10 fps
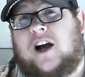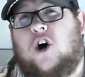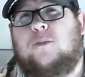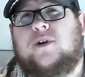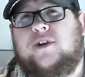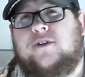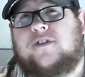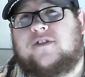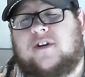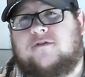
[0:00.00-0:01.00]
I hope you'll use
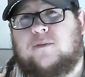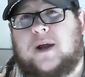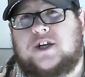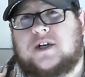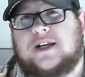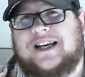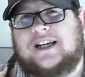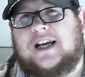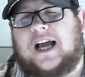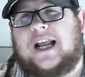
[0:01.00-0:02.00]
this information,
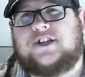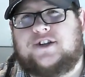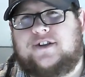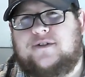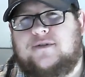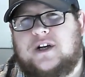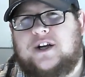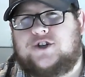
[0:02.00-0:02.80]
and as you do,